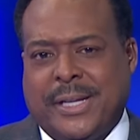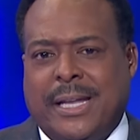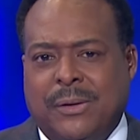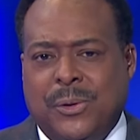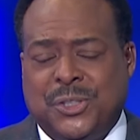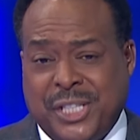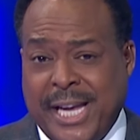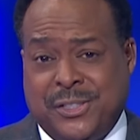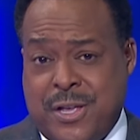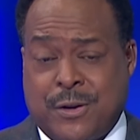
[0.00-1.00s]
And if you
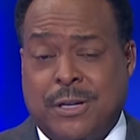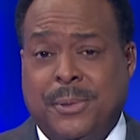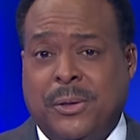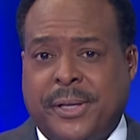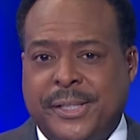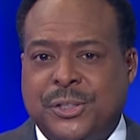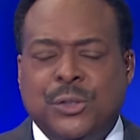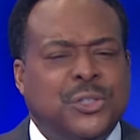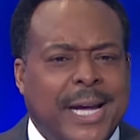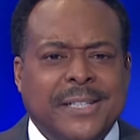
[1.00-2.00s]
change their communities,
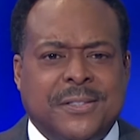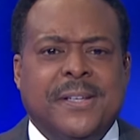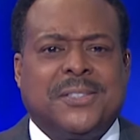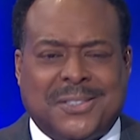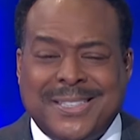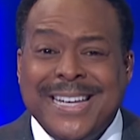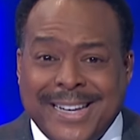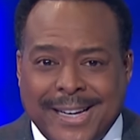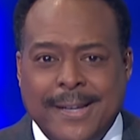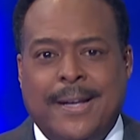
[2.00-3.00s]
you change this
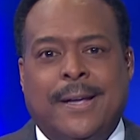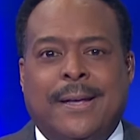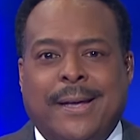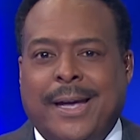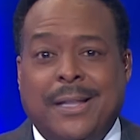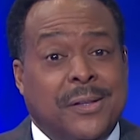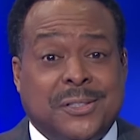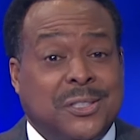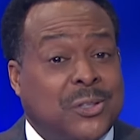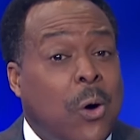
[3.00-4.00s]
city. And
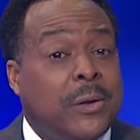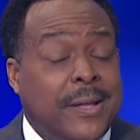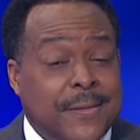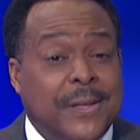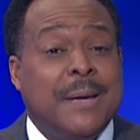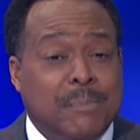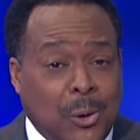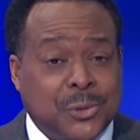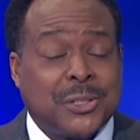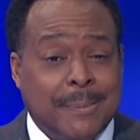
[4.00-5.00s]
this is only the
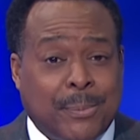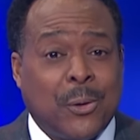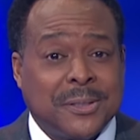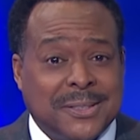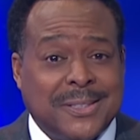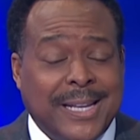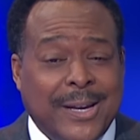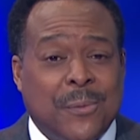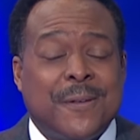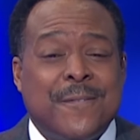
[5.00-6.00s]
most important
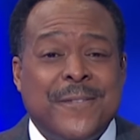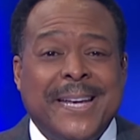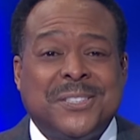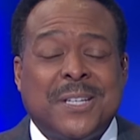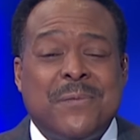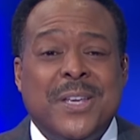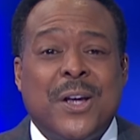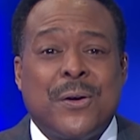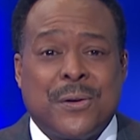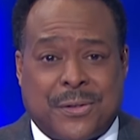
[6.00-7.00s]
city on the face of
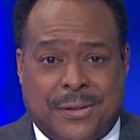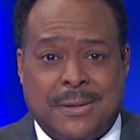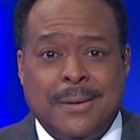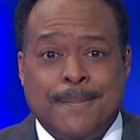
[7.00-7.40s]
the earth.